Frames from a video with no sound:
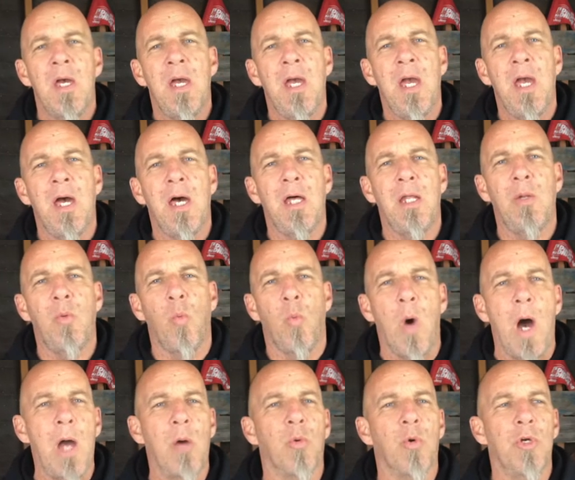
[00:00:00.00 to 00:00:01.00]
and
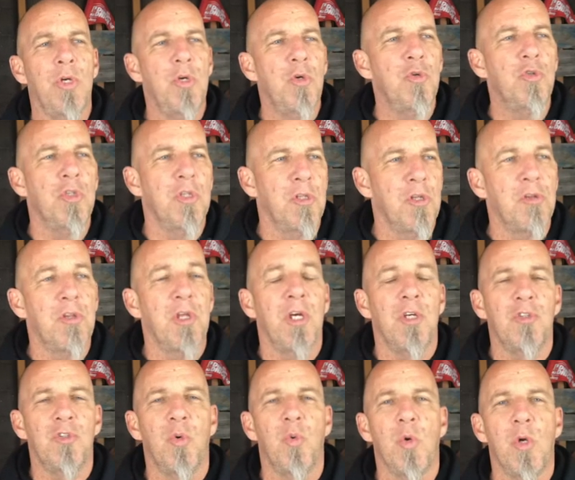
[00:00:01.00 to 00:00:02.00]
why we're using the
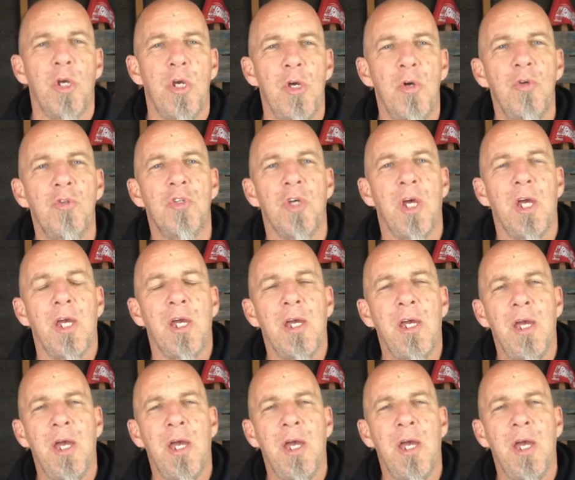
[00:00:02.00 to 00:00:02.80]
things that we're using.